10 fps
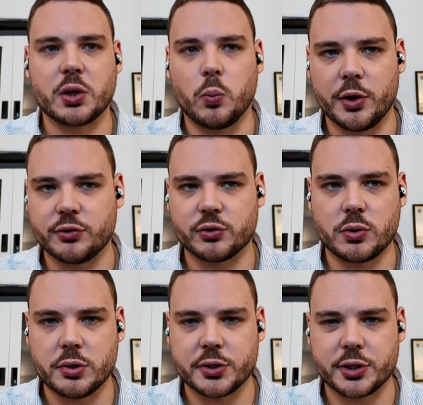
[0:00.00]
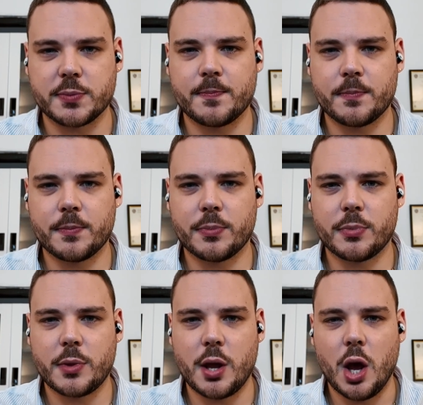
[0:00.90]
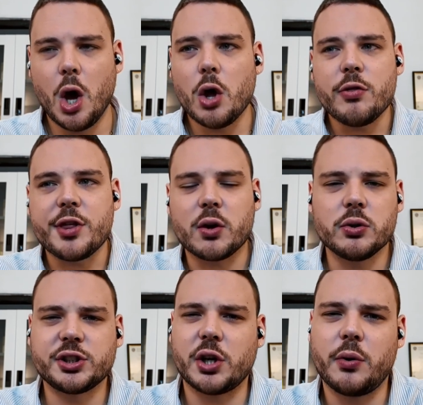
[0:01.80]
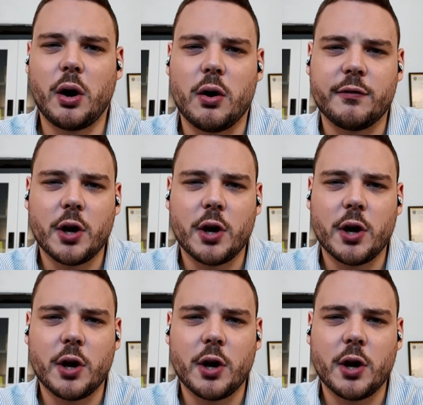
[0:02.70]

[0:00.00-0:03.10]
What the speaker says: withdrawals. Think also of